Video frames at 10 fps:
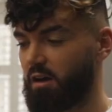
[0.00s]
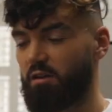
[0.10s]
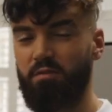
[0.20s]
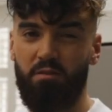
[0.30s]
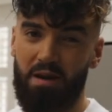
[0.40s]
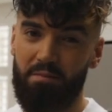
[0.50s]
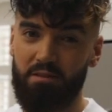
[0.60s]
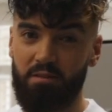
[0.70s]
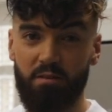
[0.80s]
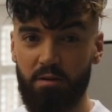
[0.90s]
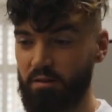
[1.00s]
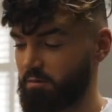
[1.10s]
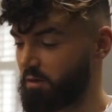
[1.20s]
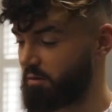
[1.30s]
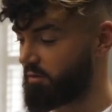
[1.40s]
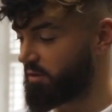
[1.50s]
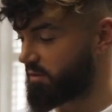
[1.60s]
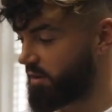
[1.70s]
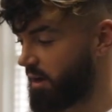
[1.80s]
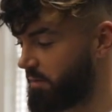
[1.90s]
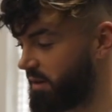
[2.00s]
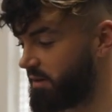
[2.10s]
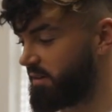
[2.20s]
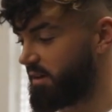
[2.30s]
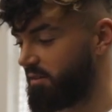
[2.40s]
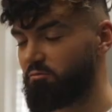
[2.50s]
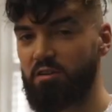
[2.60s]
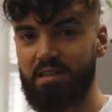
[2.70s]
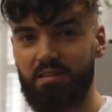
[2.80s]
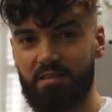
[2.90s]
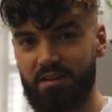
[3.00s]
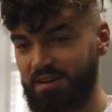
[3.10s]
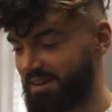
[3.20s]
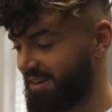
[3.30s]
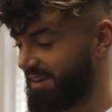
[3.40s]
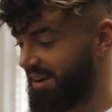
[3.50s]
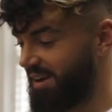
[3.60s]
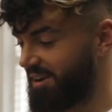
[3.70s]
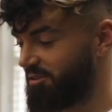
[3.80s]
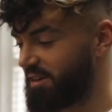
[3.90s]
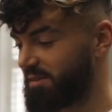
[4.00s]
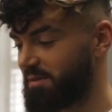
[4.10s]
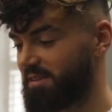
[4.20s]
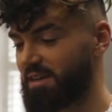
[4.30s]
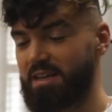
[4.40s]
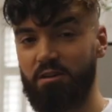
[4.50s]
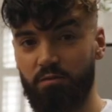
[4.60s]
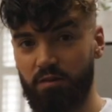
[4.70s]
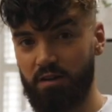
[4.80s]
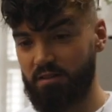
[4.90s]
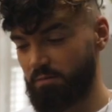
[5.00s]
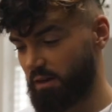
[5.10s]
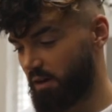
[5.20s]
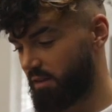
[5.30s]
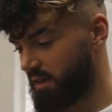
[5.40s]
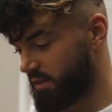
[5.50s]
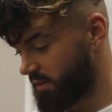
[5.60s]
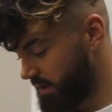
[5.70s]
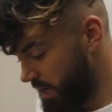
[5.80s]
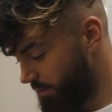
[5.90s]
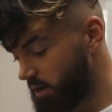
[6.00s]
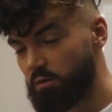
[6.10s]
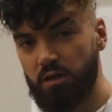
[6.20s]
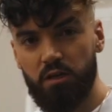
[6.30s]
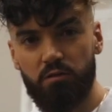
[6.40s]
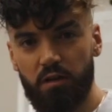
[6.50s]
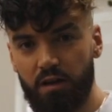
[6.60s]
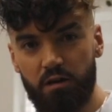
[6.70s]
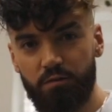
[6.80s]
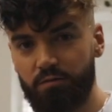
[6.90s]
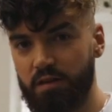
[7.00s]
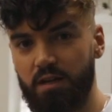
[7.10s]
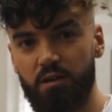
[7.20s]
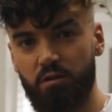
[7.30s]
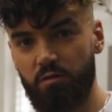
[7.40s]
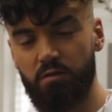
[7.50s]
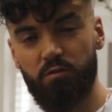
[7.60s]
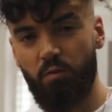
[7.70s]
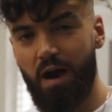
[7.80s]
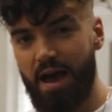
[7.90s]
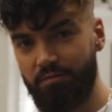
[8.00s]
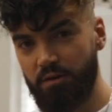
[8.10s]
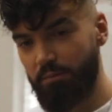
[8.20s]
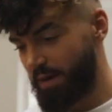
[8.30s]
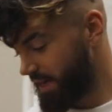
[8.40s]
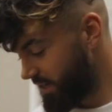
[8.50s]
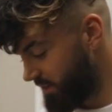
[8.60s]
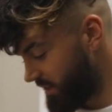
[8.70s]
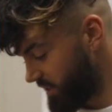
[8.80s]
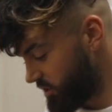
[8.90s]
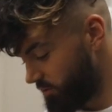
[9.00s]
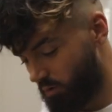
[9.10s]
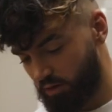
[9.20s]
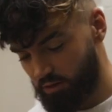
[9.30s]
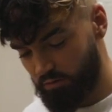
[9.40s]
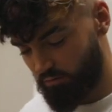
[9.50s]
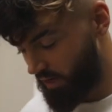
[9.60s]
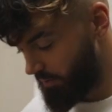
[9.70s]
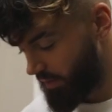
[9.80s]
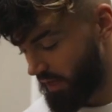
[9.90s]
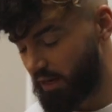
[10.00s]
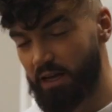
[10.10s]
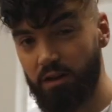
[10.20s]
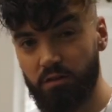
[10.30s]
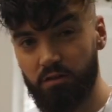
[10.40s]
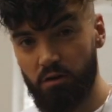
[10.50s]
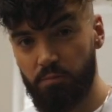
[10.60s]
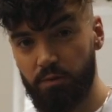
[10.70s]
Got it from Amazon, to be honest with you. If you just type in wreath Christmas tin, you'll find something like this. But you can use a loaf tin, you can use whatever baking dish you want to use really, but it looks so